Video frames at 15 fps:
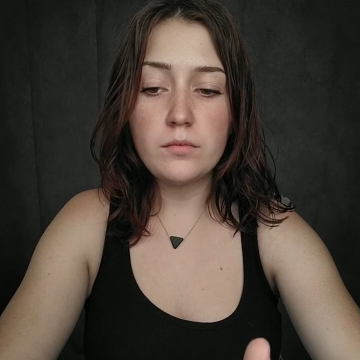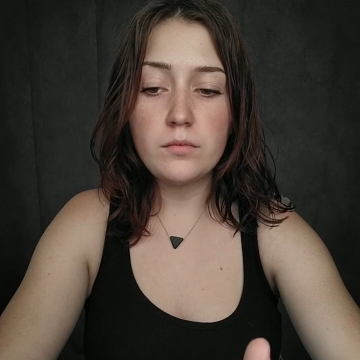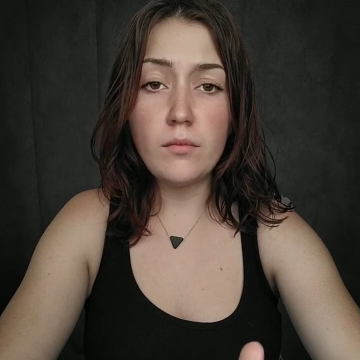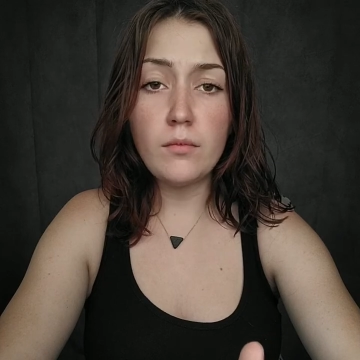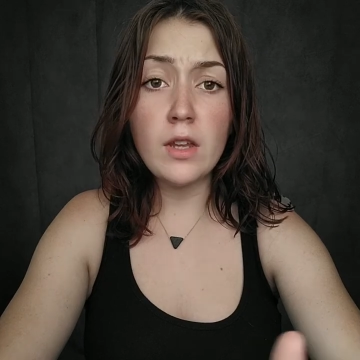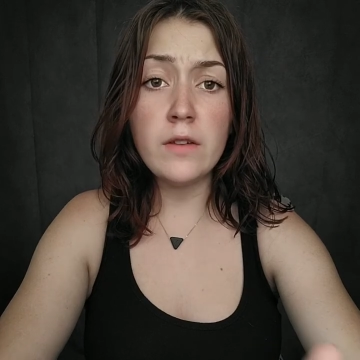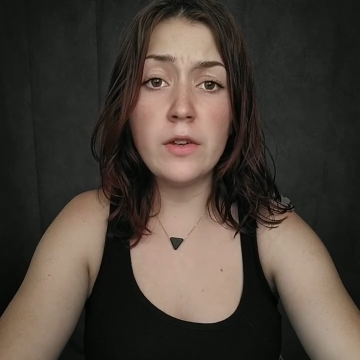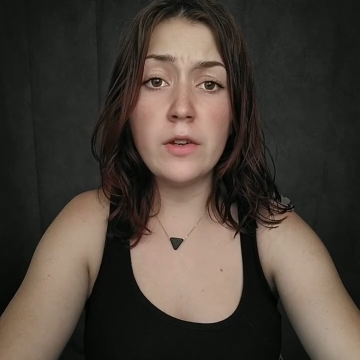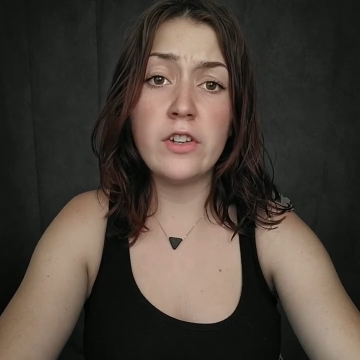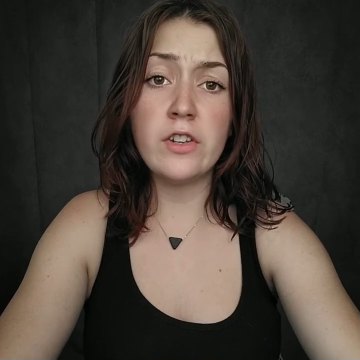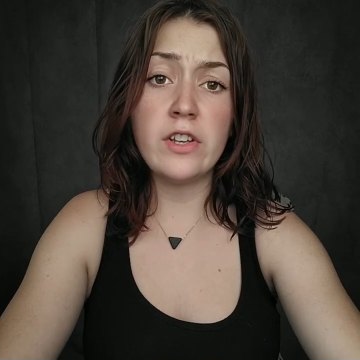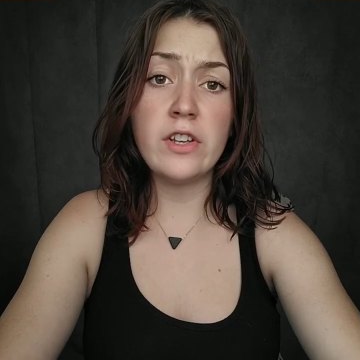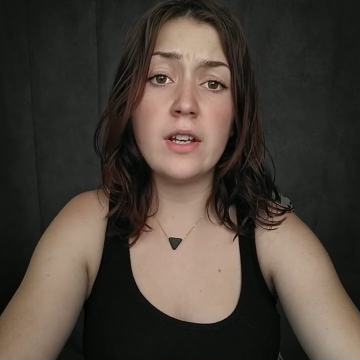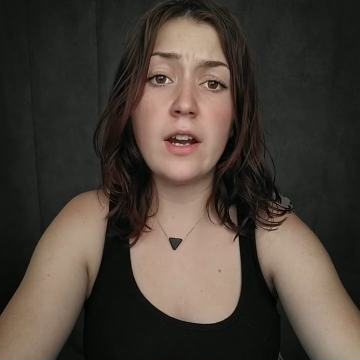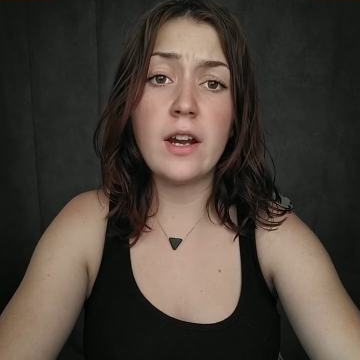
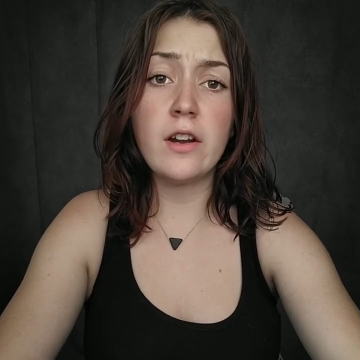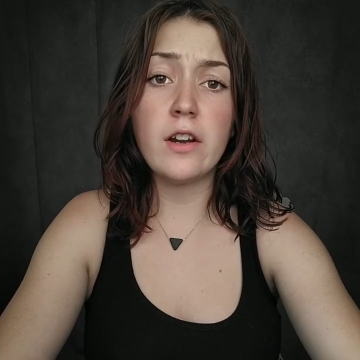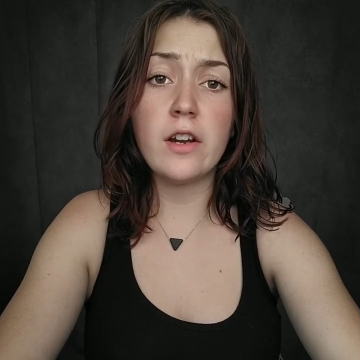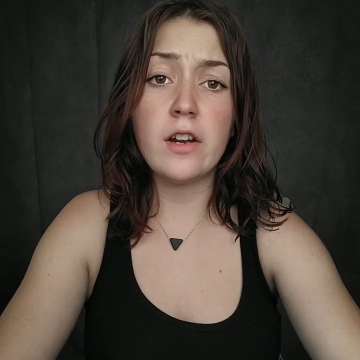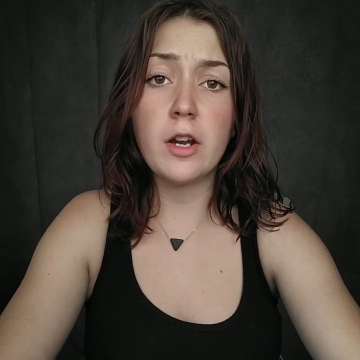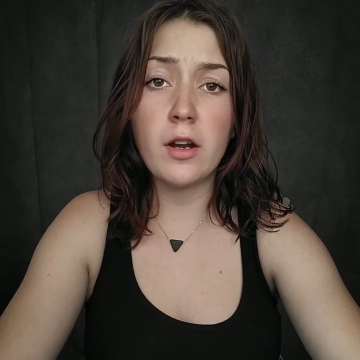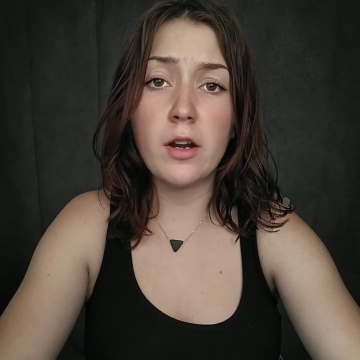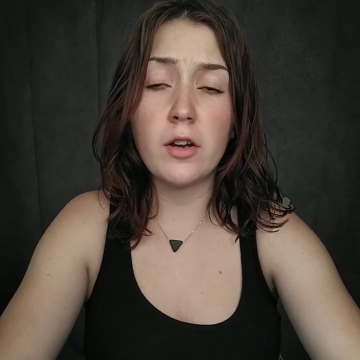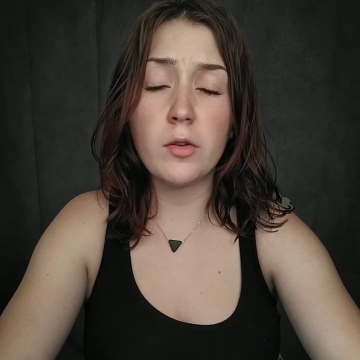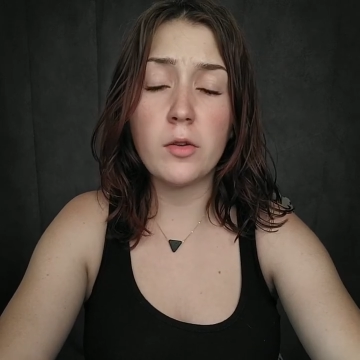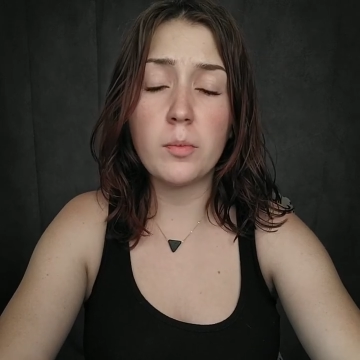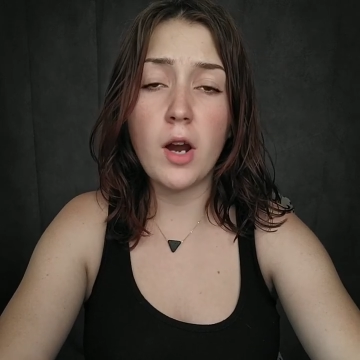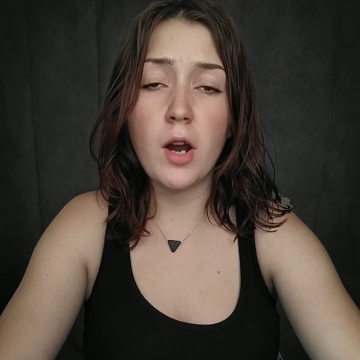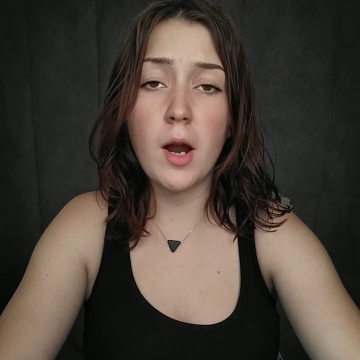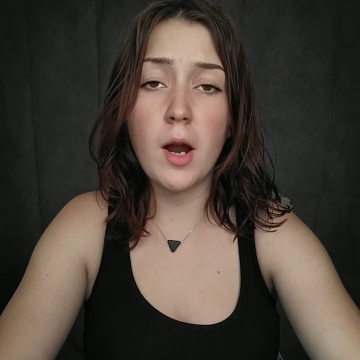inherit your parents'
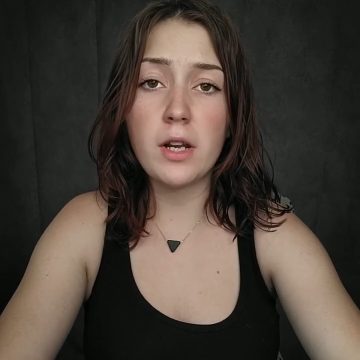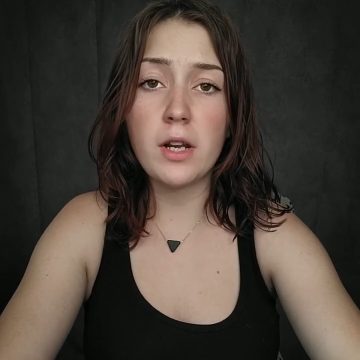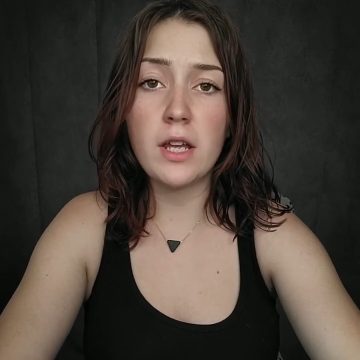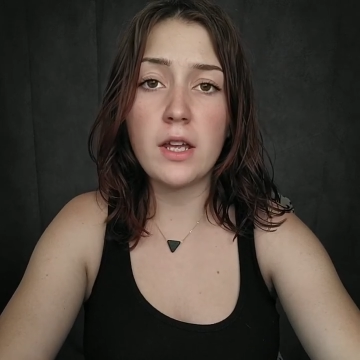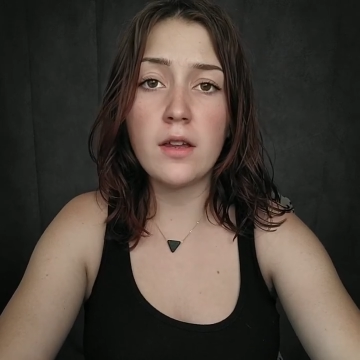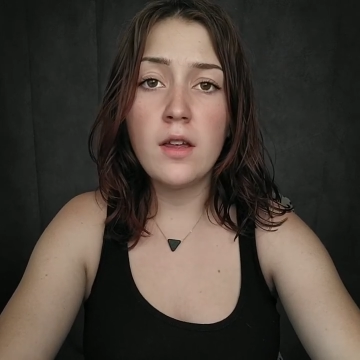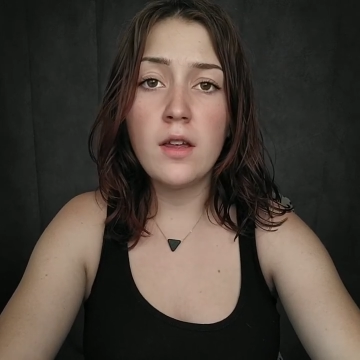property